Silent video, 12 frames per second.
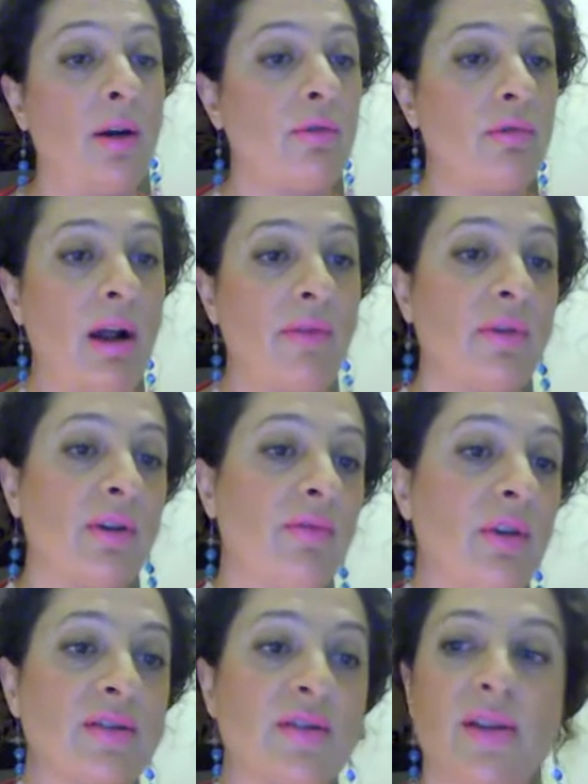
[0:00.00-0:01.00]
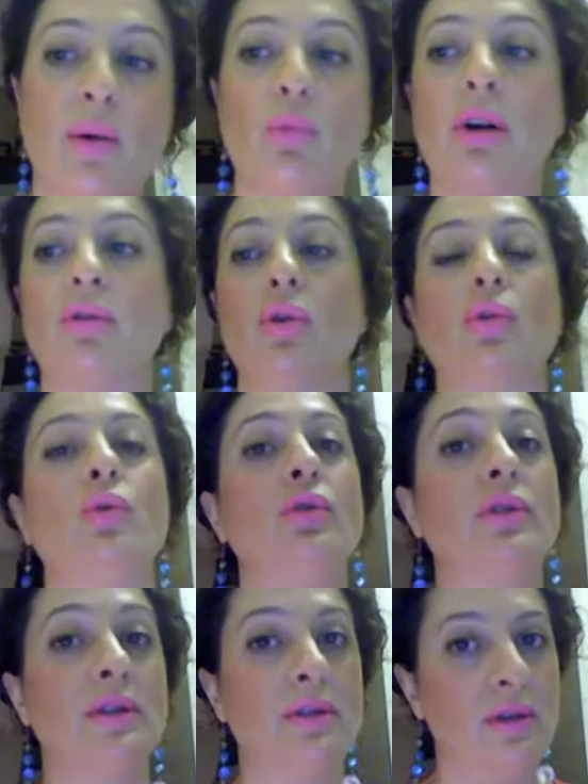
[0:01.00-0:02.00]
rather than someone
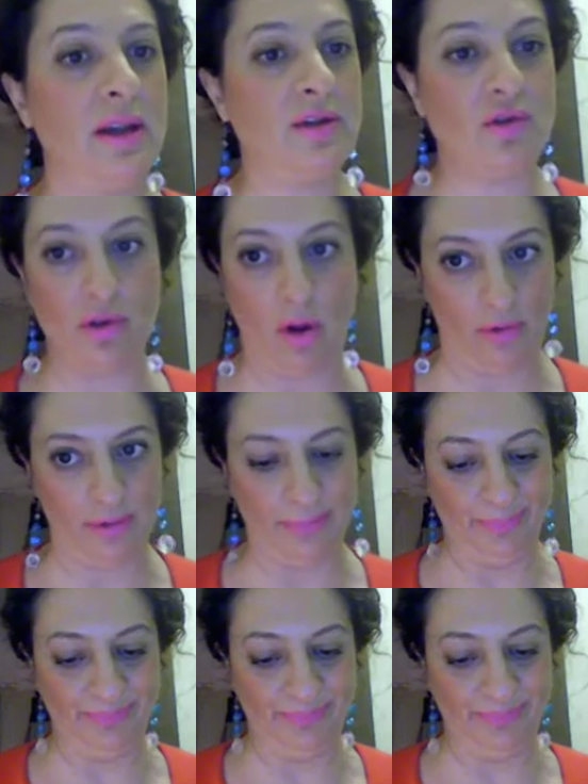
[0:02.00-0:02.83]
who is not.